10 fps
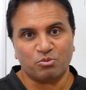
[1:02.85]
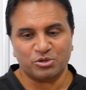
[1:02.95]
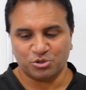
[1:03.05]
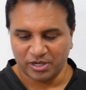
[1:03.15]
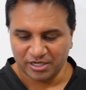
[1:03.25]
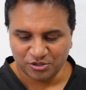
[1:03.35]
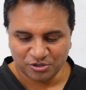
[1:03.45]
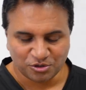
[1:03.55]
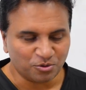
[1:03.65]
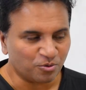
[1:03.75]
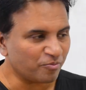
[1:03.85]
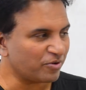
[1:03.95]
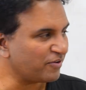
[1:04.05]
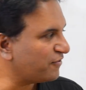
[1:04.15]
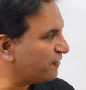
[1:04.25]
what we're trying to do.
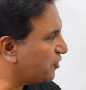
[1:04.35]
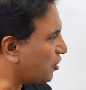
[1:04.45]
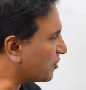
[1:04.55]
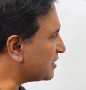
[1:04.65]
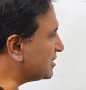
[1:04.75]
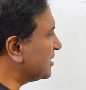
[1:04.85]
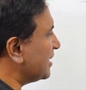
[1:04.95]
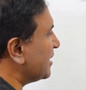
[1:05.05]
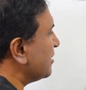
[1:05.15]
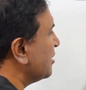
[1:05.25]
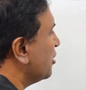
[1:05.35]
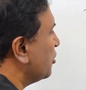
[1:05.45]
If you've got the skin,